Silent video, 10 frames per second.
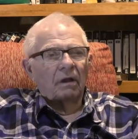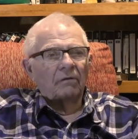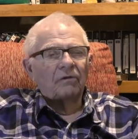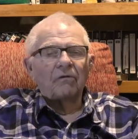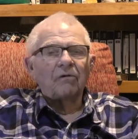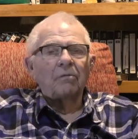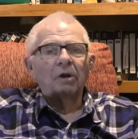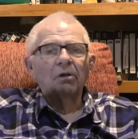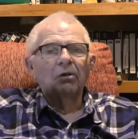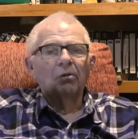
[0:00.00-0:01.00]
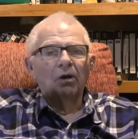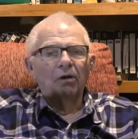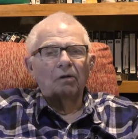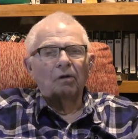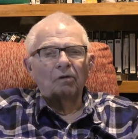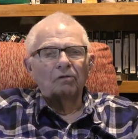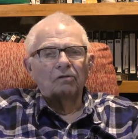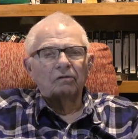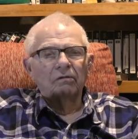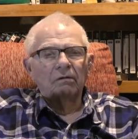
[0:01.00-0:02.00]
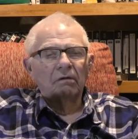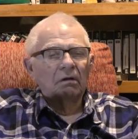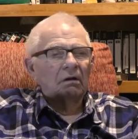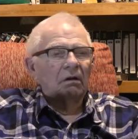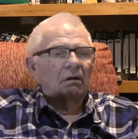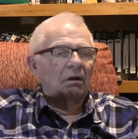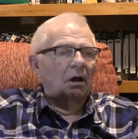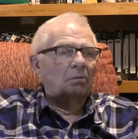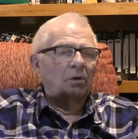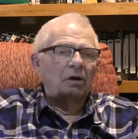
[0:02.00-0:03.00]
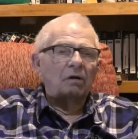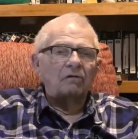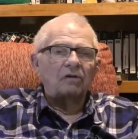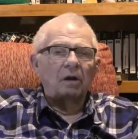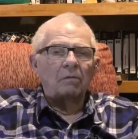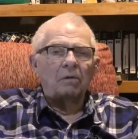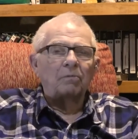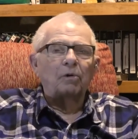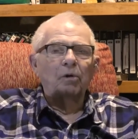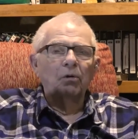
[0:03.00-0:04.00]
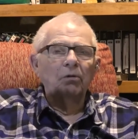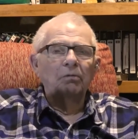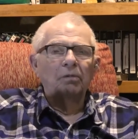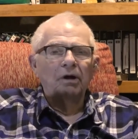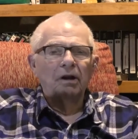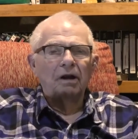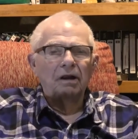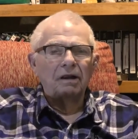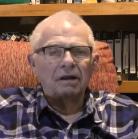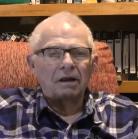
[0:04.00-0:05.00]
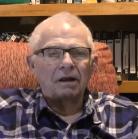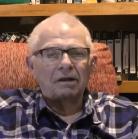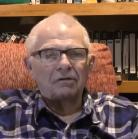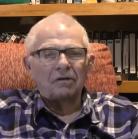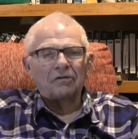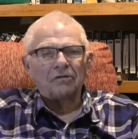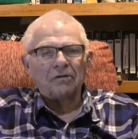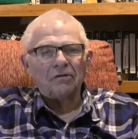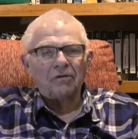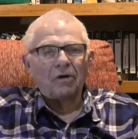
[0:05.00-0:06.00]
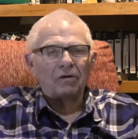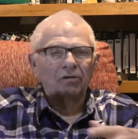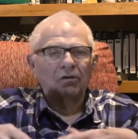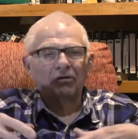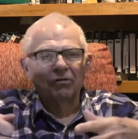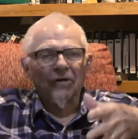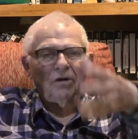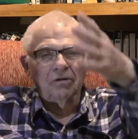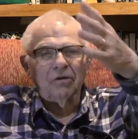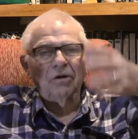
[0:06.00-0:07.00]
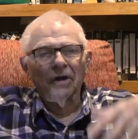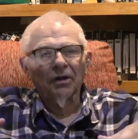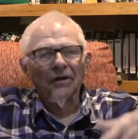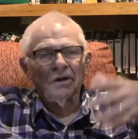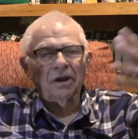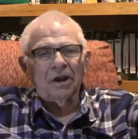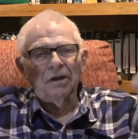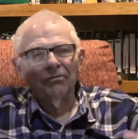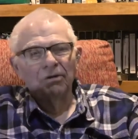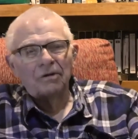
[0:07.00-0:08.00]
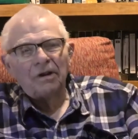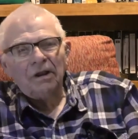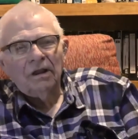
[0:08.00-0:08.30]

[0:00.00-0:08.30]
I've never been to one of those, not because I'm a prude, but I just have always enjoyed going in the cave and